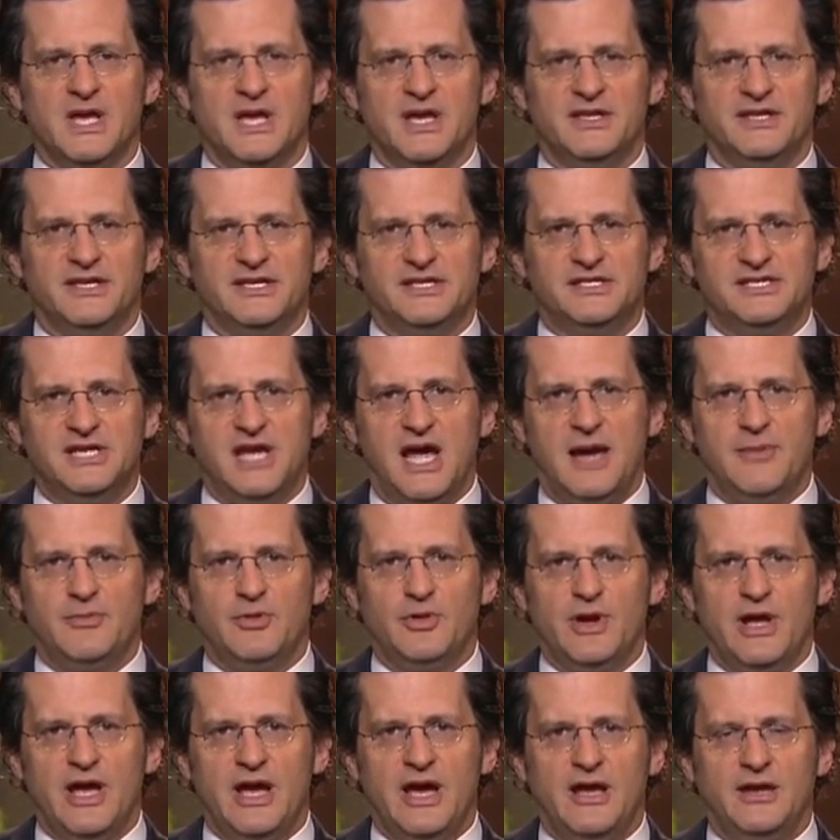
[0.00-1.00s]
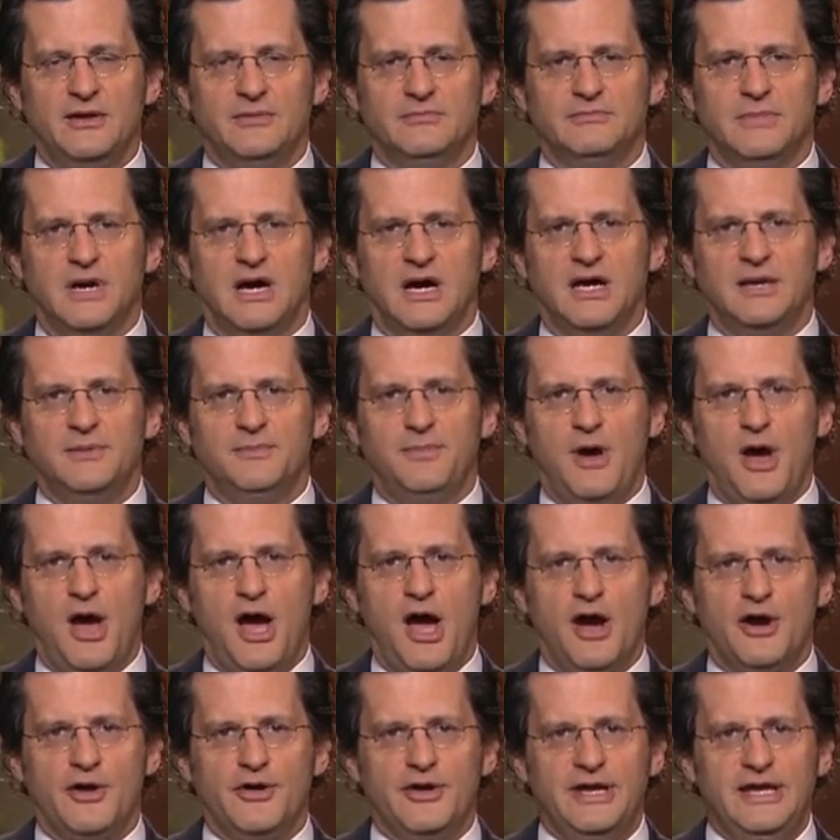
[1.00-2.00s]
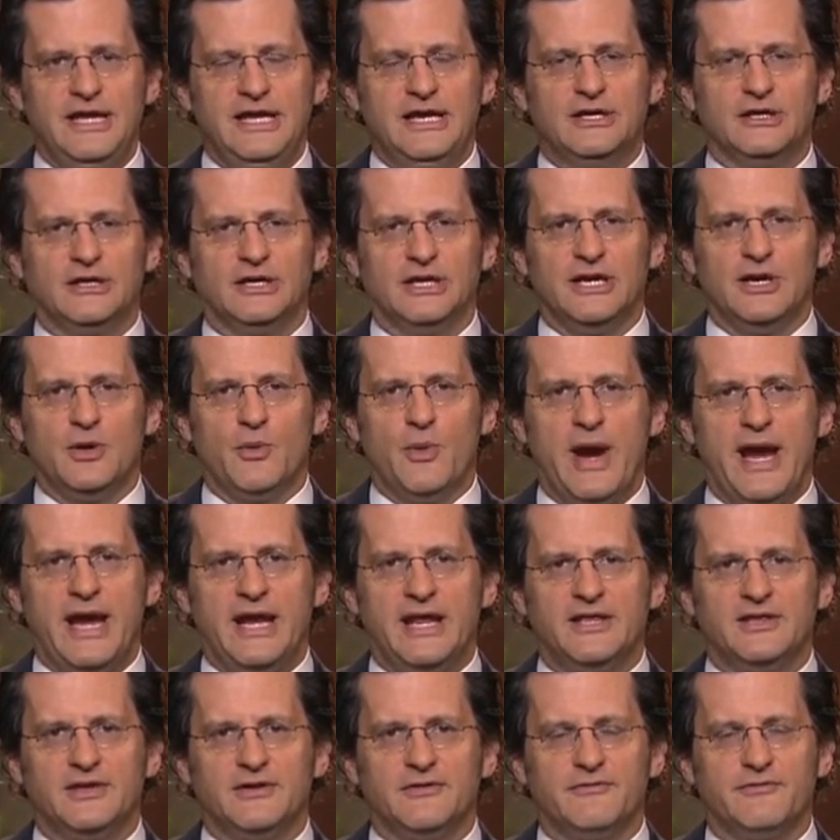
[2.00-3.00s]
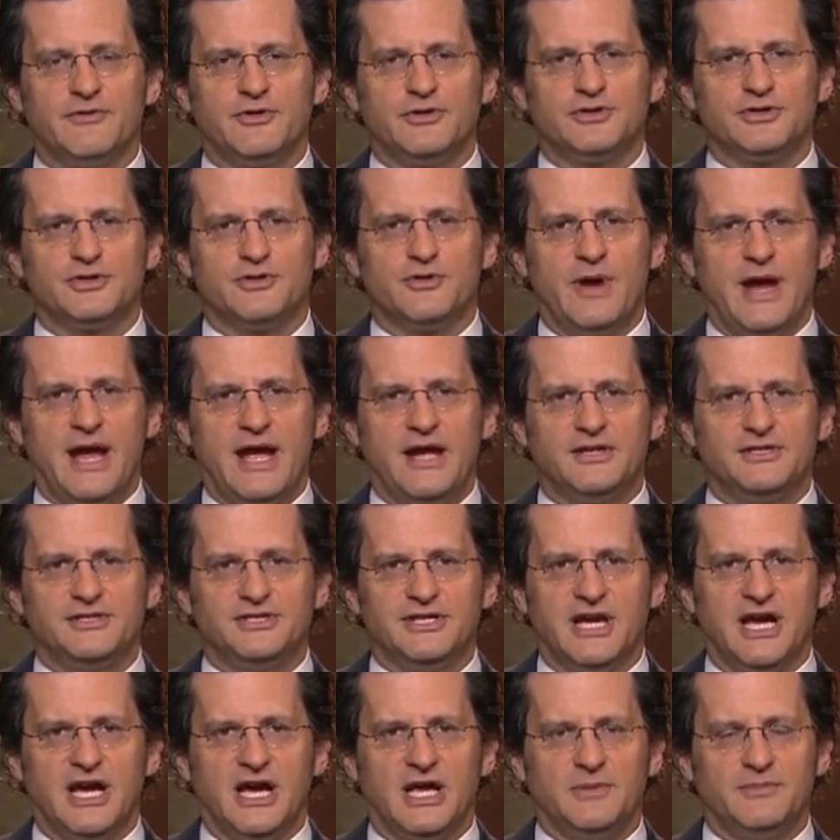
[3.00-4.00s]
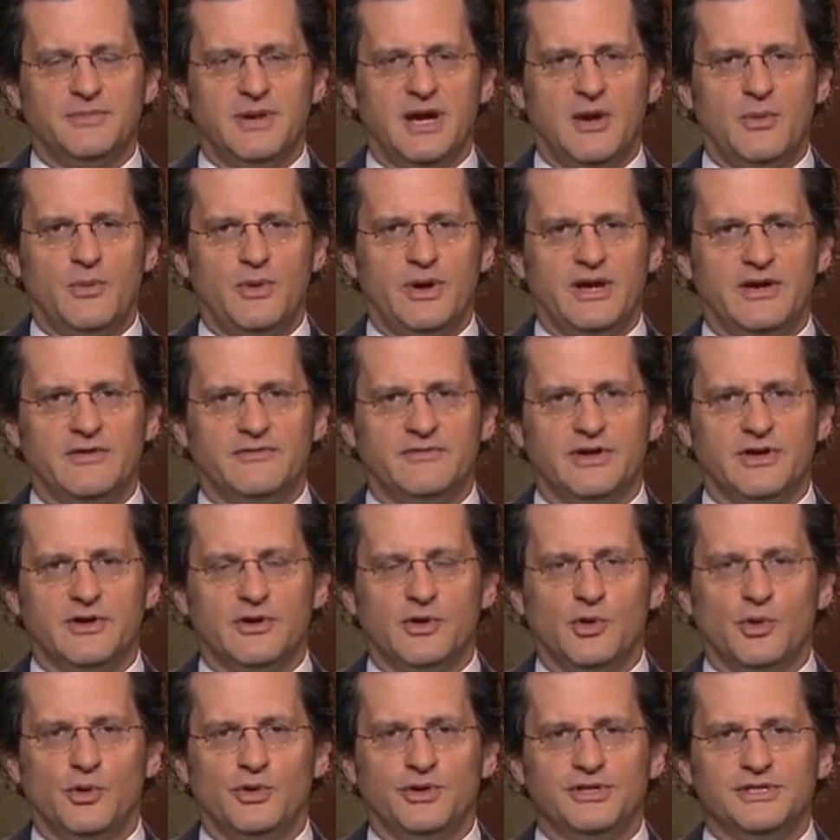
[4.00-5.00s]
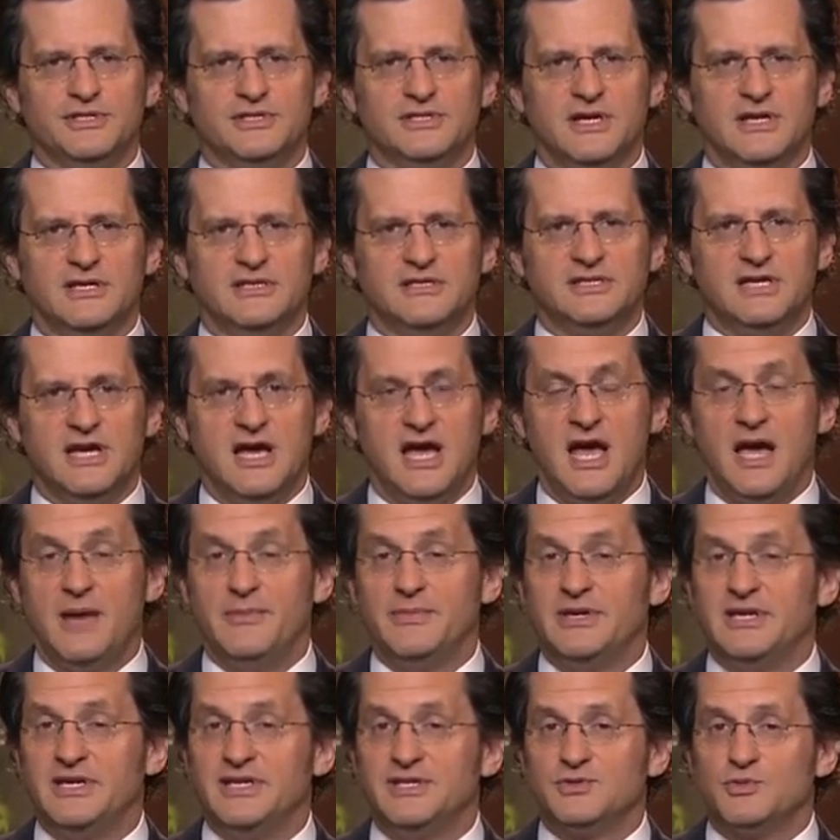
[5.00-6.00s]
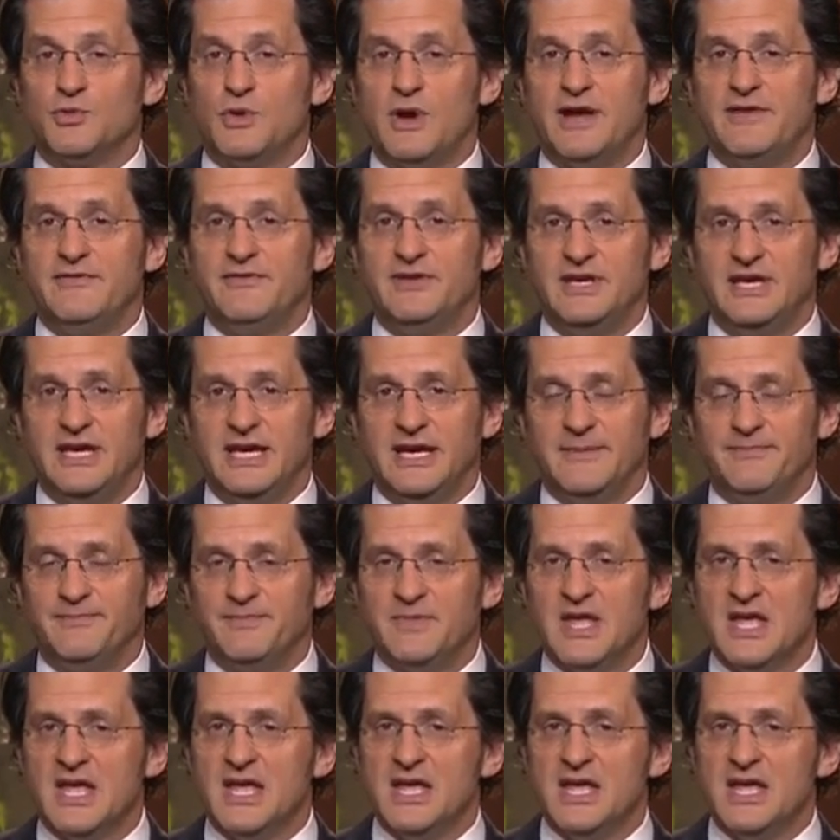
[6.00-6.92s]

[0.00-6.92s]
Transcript: This time around, Ma and Pa are eagerly awaiting their first grandchild by way of their oldest son Tom and his wife Kim.